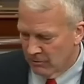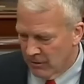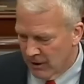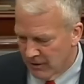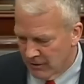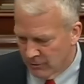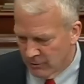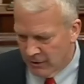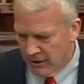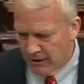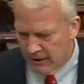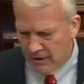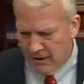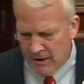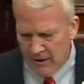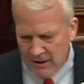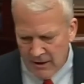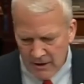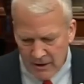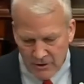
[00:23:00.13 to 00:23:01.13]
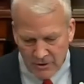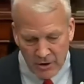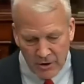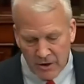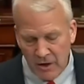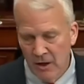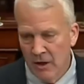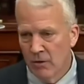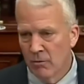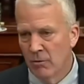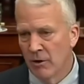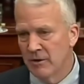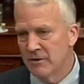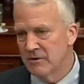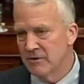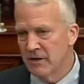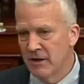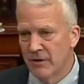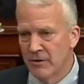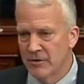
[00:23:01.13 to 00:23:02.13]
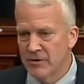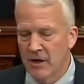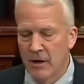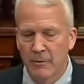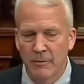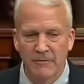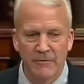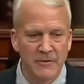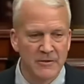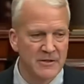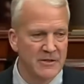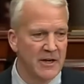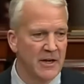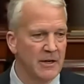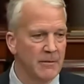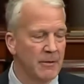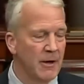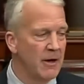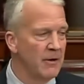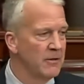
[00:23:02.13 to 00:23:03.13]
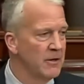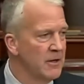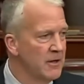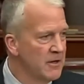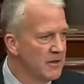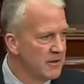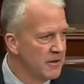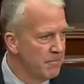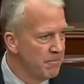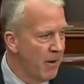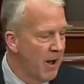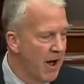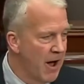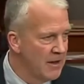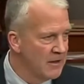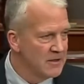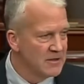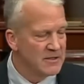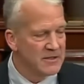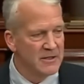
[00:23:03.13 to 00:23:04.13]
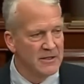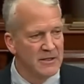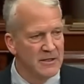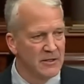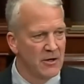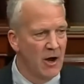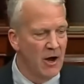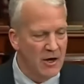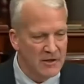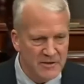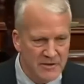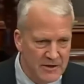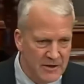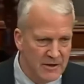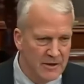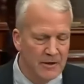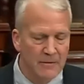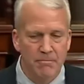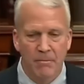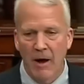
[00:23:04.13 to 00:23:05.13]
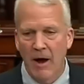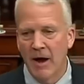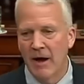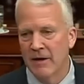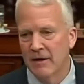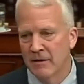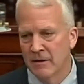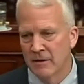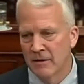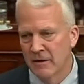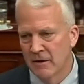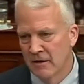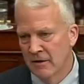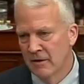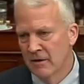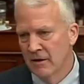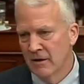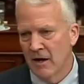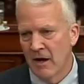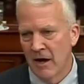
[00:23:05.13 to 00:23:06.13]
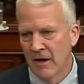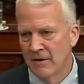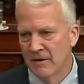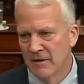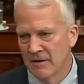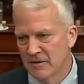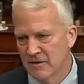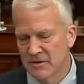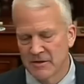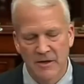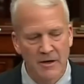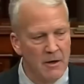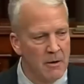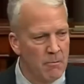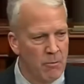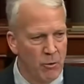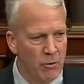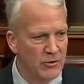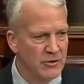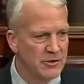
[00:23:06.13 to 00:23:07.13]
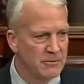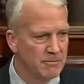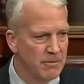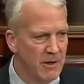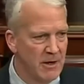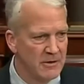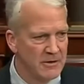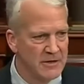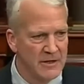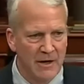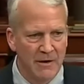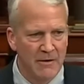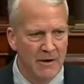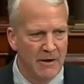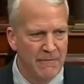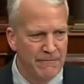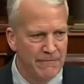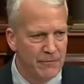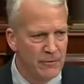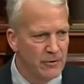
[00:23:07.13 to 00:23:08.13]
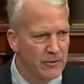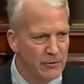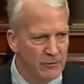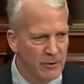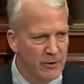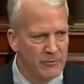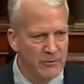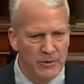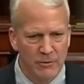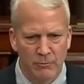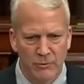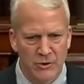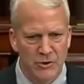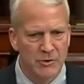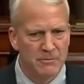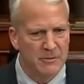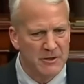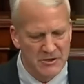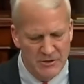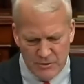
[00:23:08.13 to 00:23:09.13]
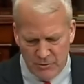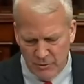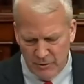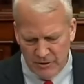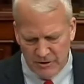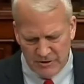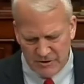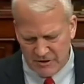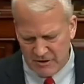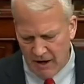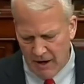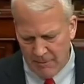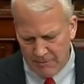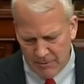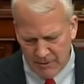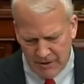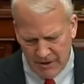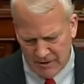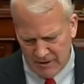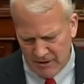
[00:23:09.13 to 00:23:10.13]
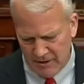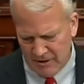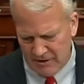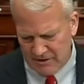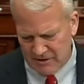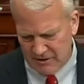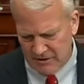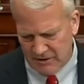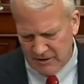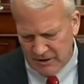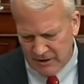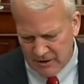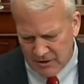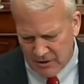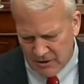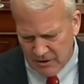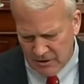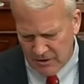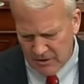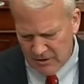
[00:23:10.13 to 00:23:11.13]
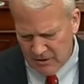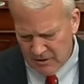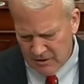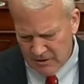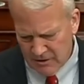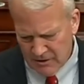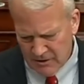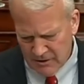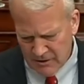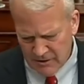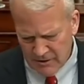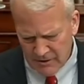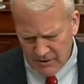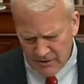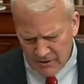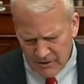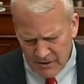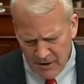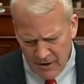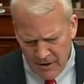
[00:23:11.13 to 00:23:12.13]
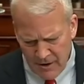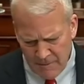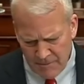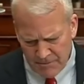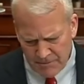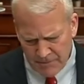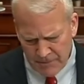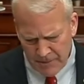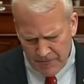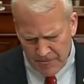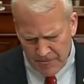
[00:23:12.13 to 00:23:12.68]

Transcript: by the way. And look, what Senator Tuberville said about the policy in Austin and Biden on this abortion policy, I fully agree with him. We should be suing to stop it. I think it's illegal. And